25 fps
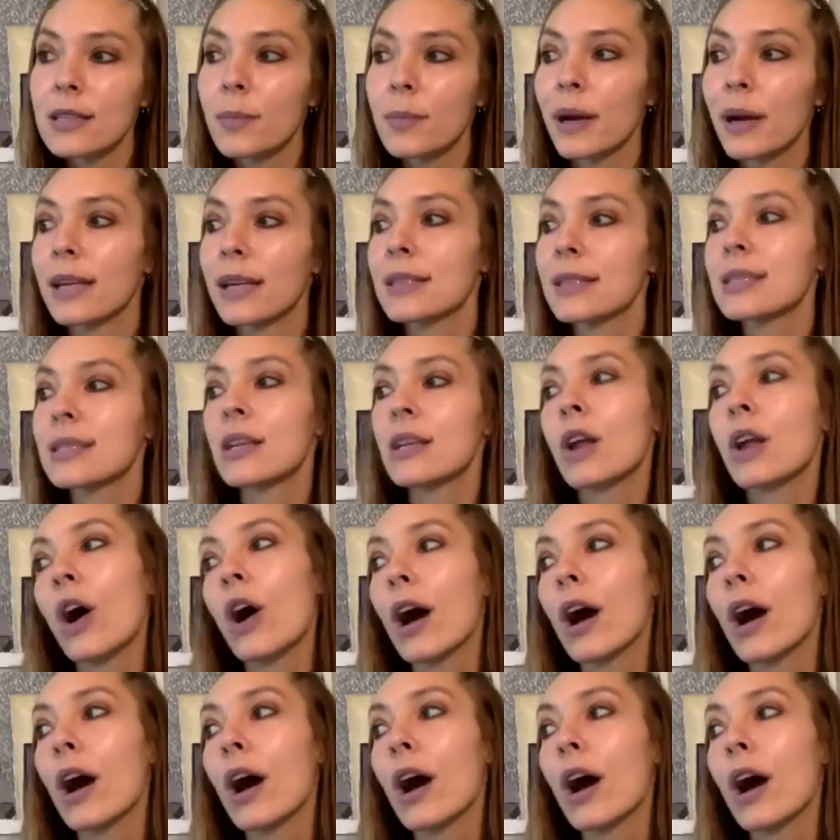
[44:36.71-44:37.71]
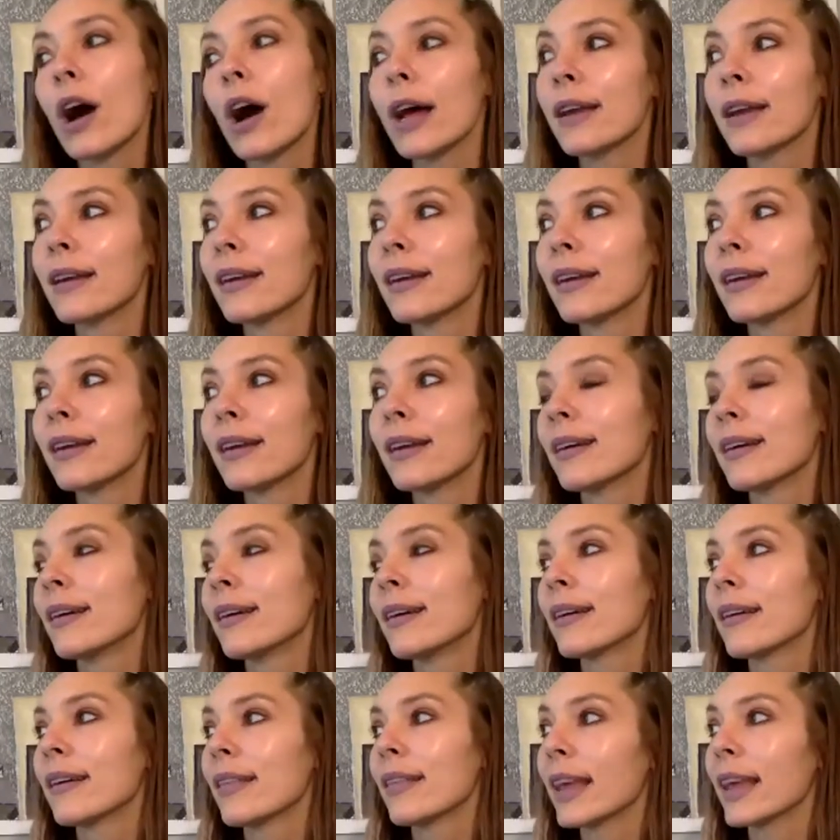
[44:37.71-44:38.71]
But it's not
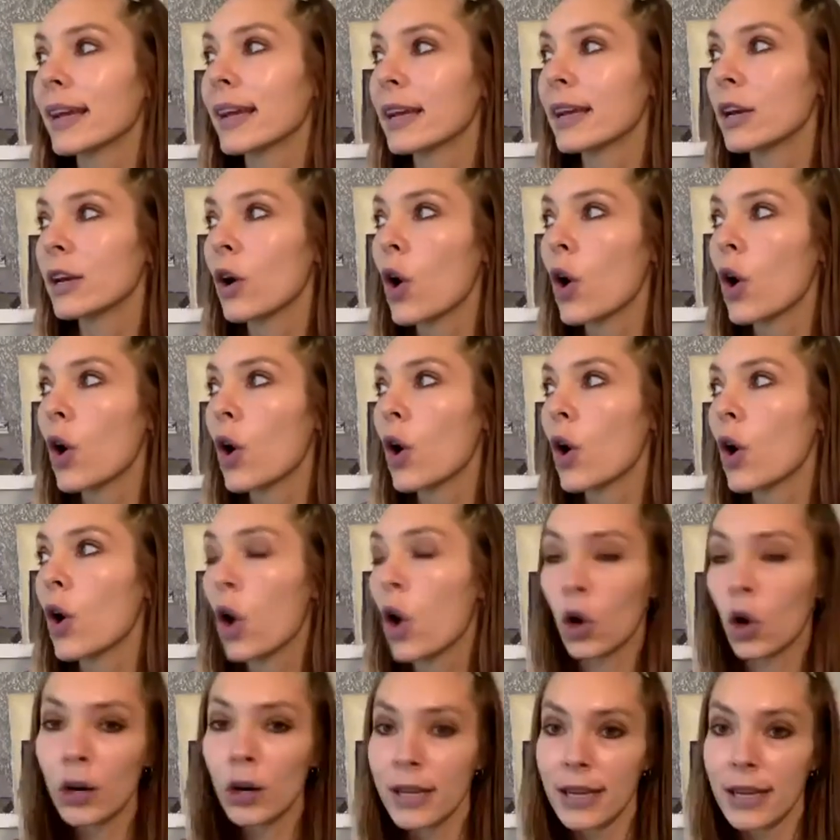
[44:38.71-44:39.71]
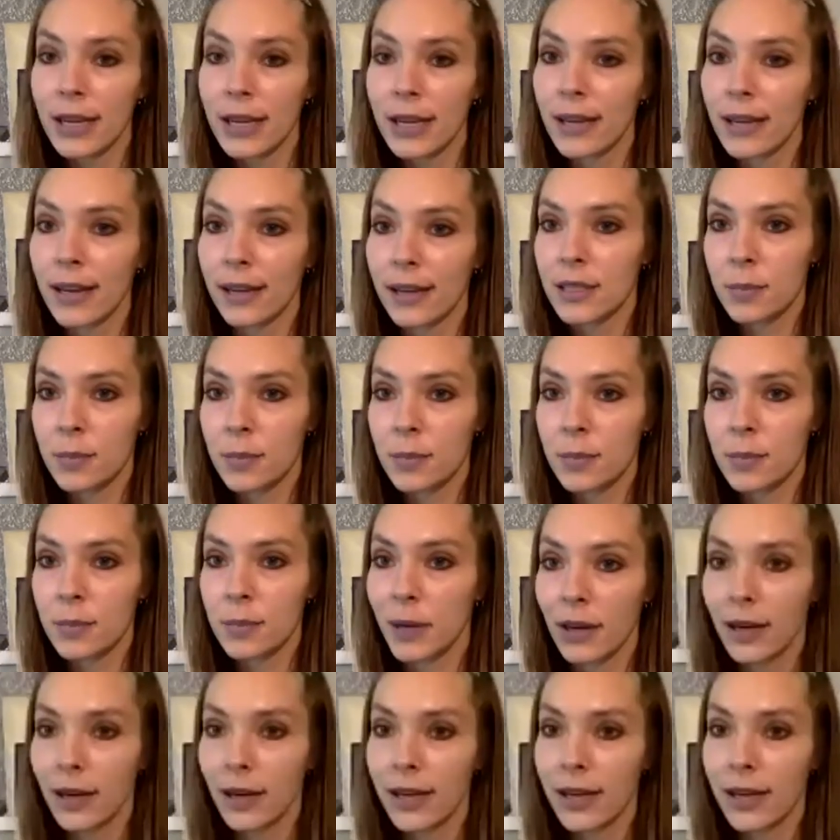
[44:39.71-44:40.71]
like an arty
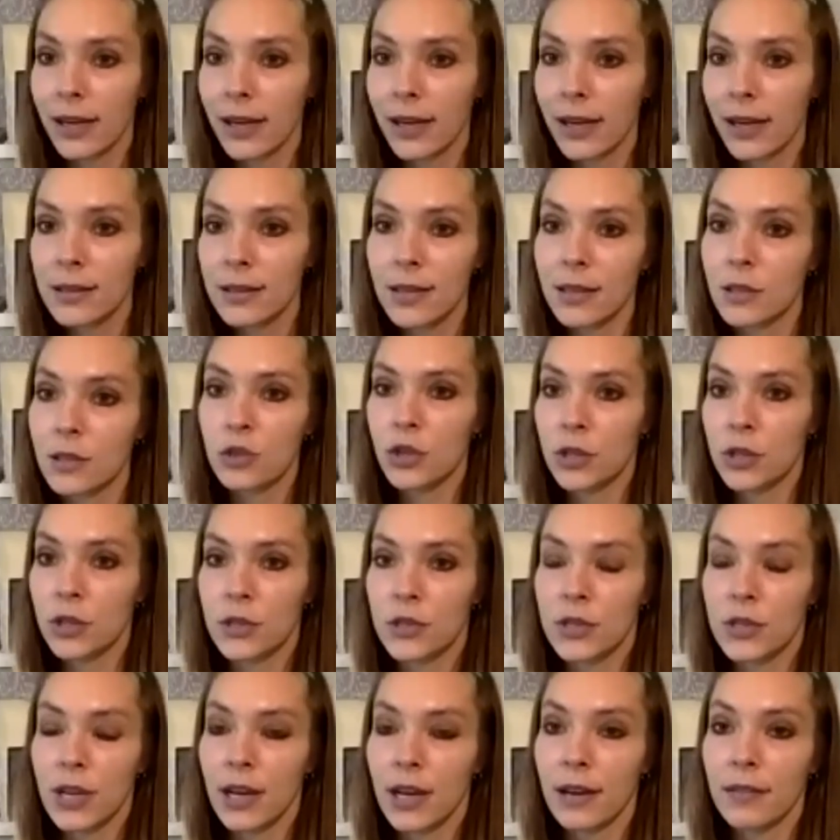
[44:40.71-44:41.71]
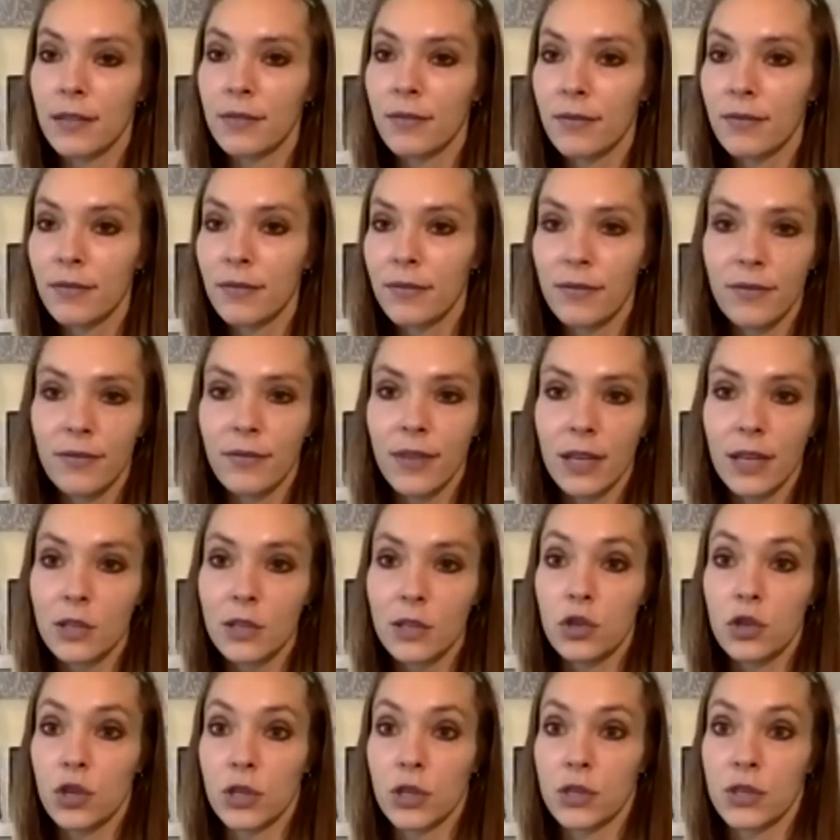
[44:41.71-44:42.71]
experience. It's just Oh, no,
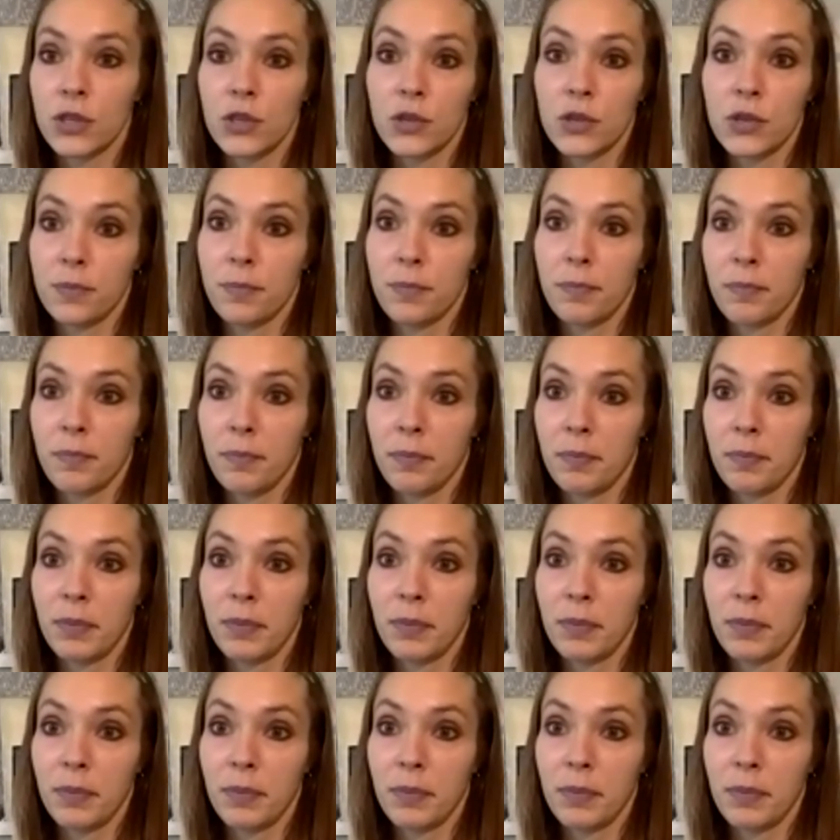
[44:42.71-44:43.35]
that's important.